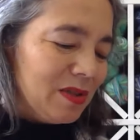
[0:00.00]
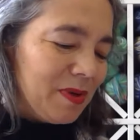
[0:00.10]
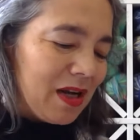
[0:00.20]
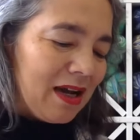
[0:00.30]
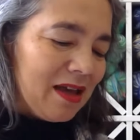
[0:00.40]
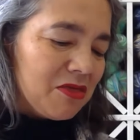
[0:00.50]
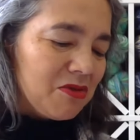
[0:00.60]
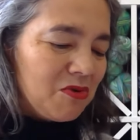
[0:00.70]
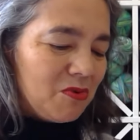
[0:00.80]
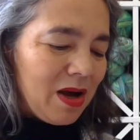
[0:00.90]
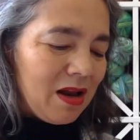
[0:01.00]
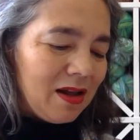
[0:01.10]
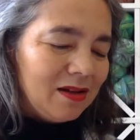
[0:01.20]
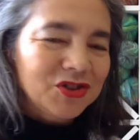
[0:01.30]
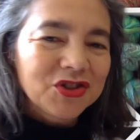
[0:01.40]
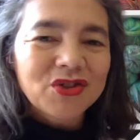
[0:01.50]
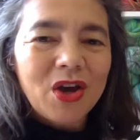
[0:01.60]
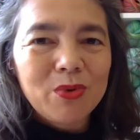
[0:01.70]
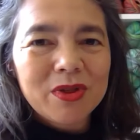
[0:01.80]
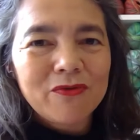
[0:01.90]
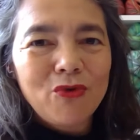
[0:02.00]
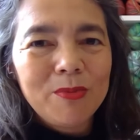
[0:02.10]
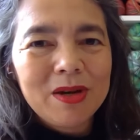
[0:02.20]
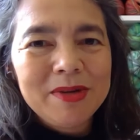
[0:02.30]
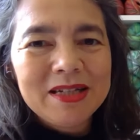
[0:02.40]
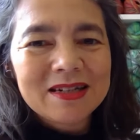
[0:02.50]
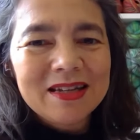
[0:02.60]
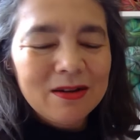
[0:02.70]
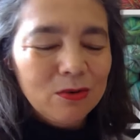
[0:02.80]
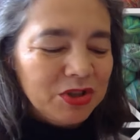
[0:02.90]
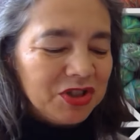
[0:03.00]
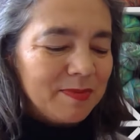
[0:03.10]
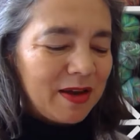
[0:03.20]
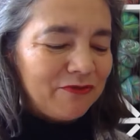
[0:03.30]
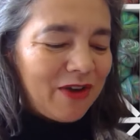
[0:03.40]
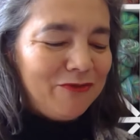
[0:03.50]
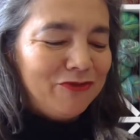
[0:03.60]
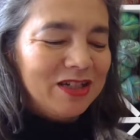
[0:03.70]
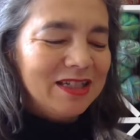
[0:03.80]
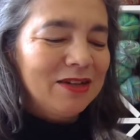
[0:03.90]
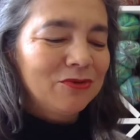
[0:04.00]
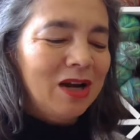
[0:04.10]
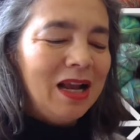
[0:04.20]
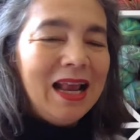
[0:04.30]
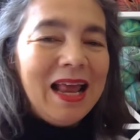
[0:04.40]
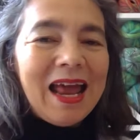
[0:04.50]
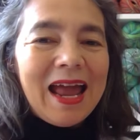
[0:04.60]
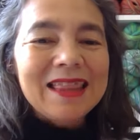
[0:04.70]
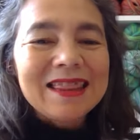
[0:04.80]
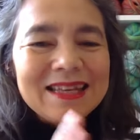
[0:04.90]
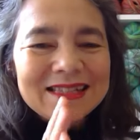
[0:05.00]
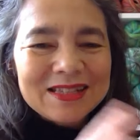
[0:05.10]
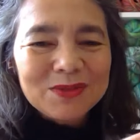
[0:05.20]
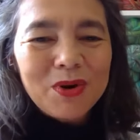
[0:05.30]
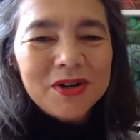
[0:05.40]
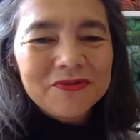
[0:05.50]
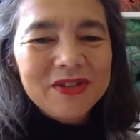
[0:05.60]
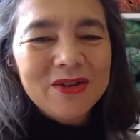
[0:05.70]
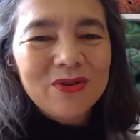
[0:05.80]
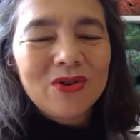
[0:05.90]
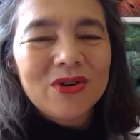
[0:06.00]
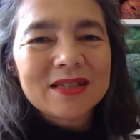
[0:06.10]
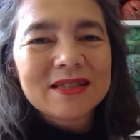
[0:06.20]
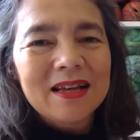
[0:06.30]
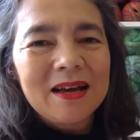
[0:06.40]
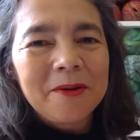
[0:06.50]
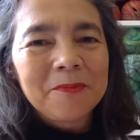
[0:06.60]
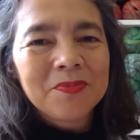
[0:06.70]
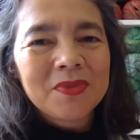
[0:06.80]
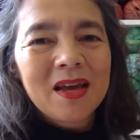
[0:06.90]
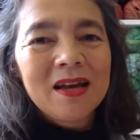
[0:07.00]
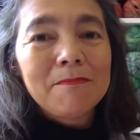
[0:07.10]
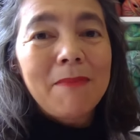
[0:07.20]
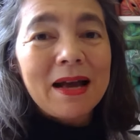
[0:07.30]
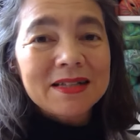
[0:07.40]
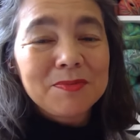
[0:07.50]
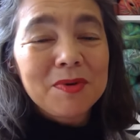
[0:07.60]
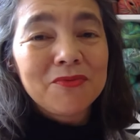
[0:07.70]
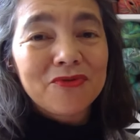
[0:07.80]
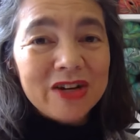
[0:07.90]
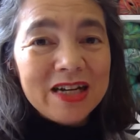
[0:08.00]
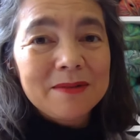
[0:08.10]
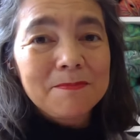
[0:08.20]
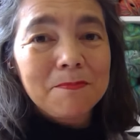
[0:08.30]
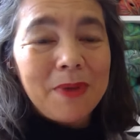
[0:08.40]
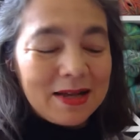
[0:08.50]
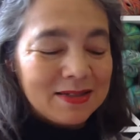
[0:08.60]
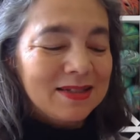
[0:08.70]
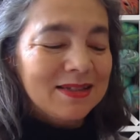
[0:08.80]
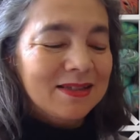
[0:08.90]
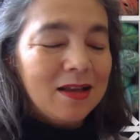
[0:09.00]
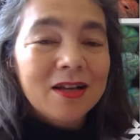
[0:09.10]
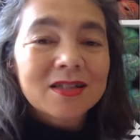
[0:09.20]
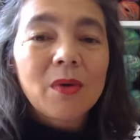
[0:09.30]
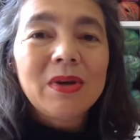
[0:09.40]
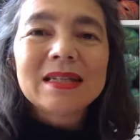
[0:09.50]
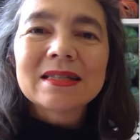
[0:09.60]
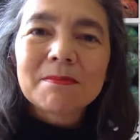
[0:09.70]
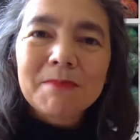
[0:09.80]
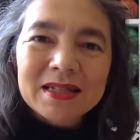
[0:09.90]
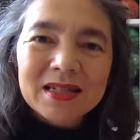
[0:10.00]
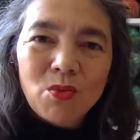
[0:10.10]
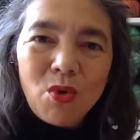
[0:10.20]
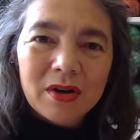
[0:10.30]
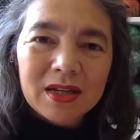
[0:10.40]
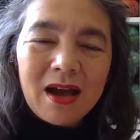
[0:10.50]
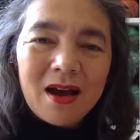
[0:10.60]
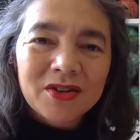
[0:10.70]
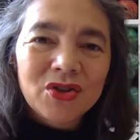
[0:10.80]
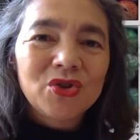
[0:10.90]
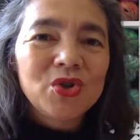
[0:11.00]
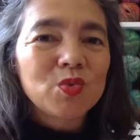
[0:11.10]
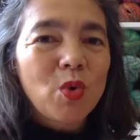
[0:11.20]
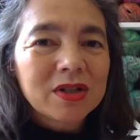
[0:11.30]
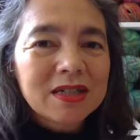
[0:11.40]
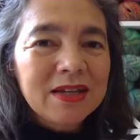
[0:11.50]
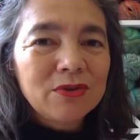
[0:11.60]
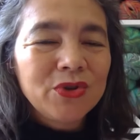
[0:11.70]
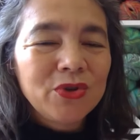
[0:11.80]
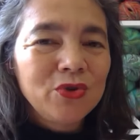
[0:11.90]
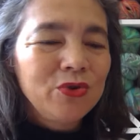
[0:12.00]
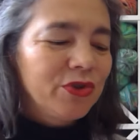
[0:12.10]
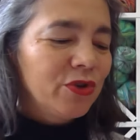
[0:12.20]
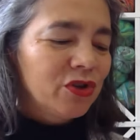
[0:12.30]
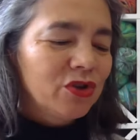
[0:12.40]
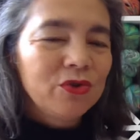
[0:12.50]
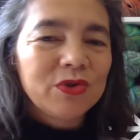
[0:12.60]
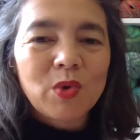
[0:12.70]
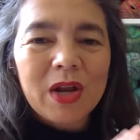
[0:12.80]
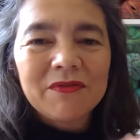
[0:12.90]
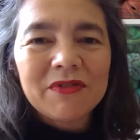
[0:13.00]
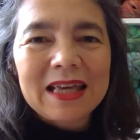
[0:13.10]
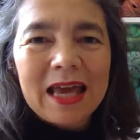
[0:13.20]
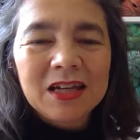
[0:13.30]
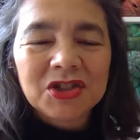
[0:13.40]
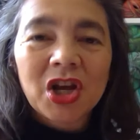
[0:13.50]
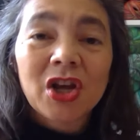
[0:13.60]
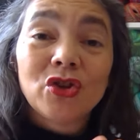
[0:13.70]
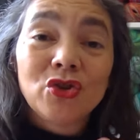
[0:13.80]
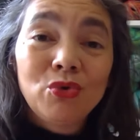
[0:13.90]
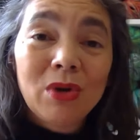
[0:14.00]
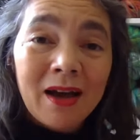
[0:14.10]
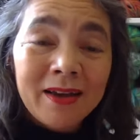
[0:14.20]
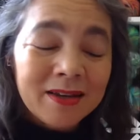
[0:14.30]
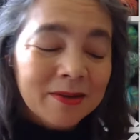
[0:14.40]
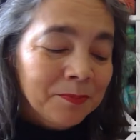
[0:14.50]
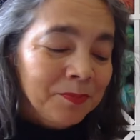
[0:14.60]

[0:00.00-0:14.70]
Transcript: but I thought, well, I'll just go with a 4mm needle, which is my favorite needle. And this is one of Nicolor's maximum freedom patterns. So it doesn't matter what yarn you use, what needle you can use whatever gauge you like.